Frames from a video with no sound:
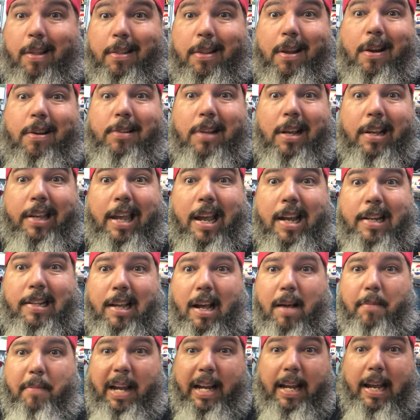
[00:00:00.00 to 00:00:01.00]
There's a kid
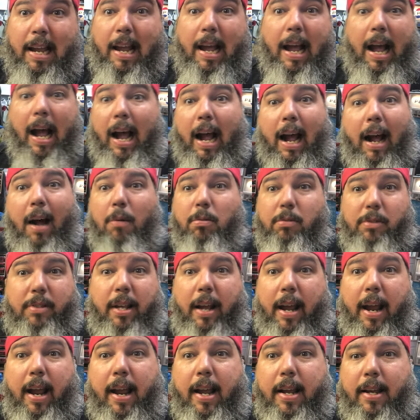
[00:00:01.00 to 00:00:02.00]
coming.
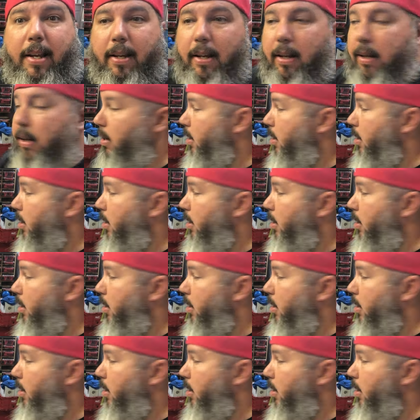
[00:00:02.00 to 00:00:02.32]
Outtake.